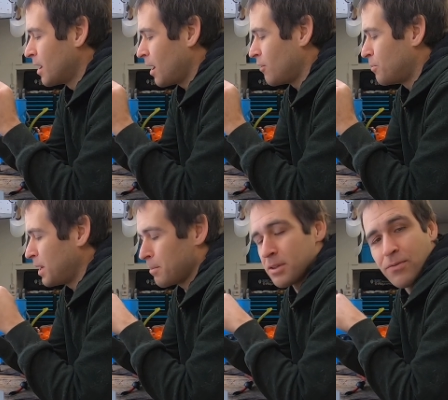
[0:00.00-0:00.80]
I've been
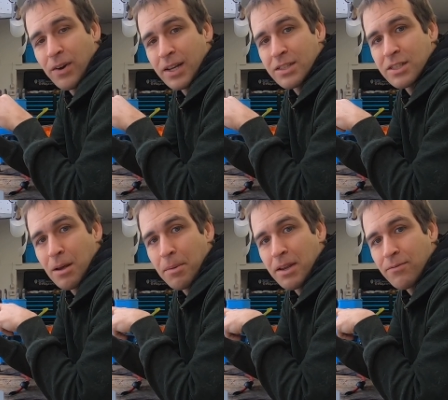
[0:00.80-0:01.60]
able to find
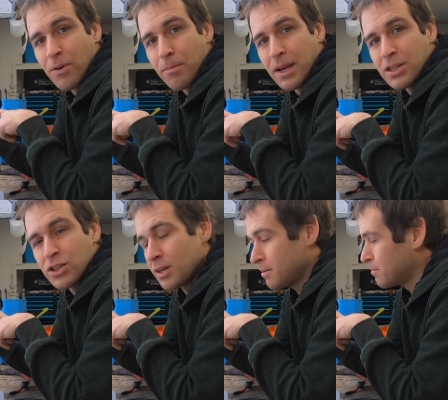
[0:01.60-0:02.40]
some
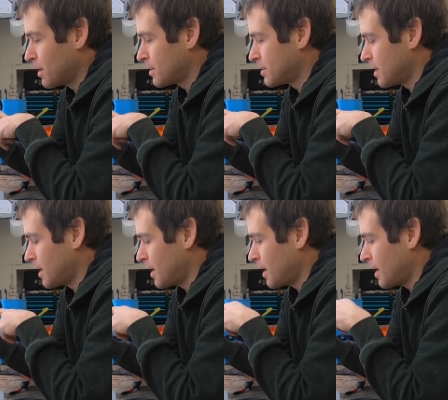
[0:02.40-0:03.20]
information, but
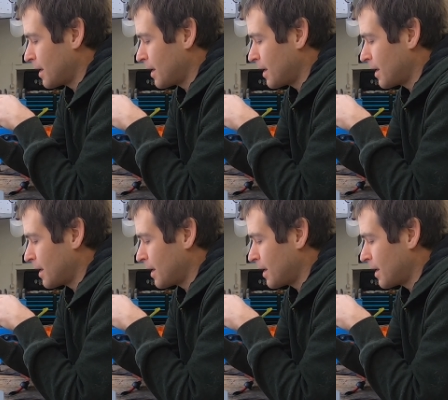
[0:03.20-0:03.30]
uh,